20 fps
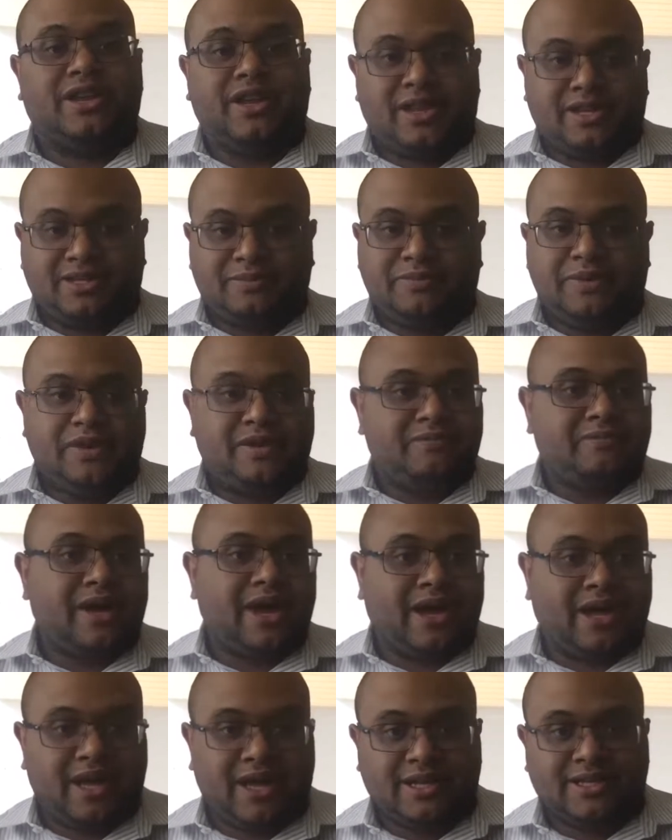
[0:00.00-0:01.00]
and spit it
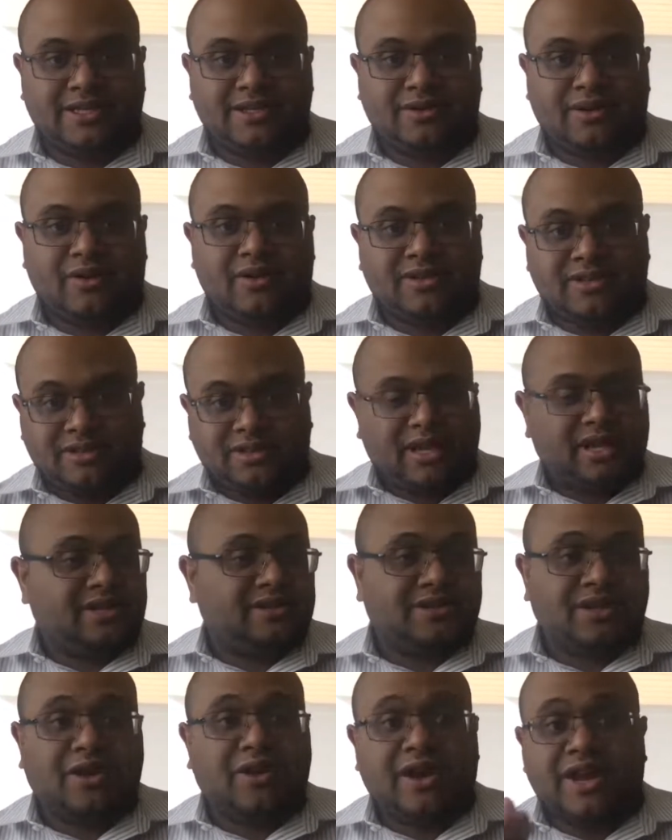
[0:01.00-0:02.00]
back into, or no,
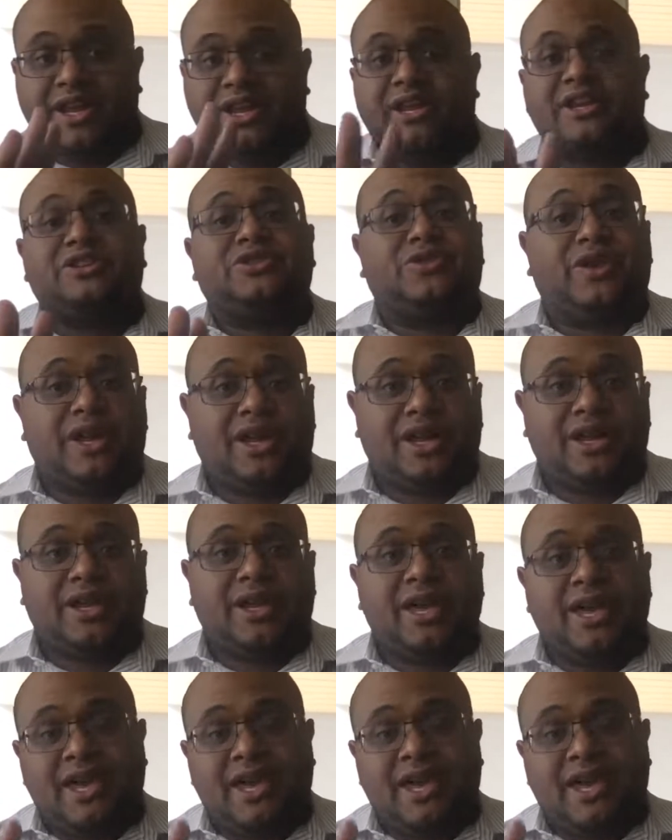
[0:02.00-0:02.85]
sorry, he didn't drink it.